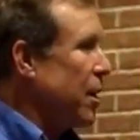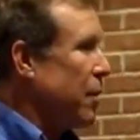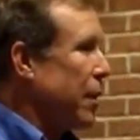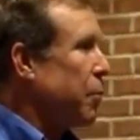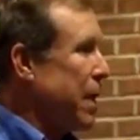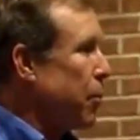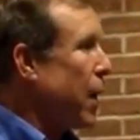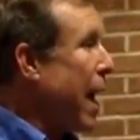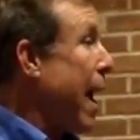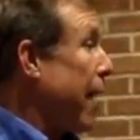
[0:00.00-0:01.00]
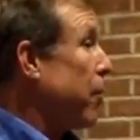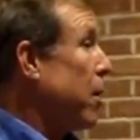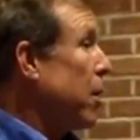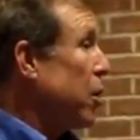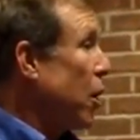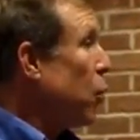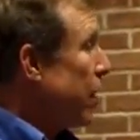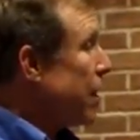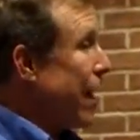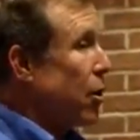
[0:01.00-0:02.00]
that people have,
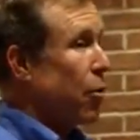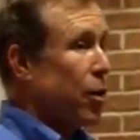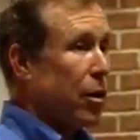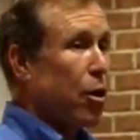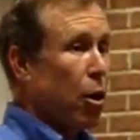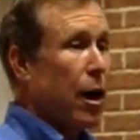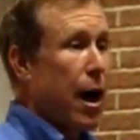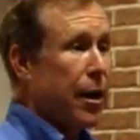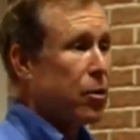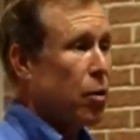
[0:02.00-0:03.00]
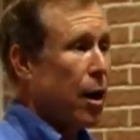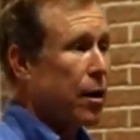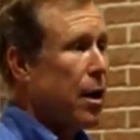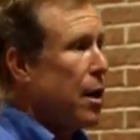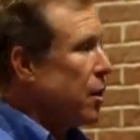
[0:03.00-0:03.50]
with a narcotic drug.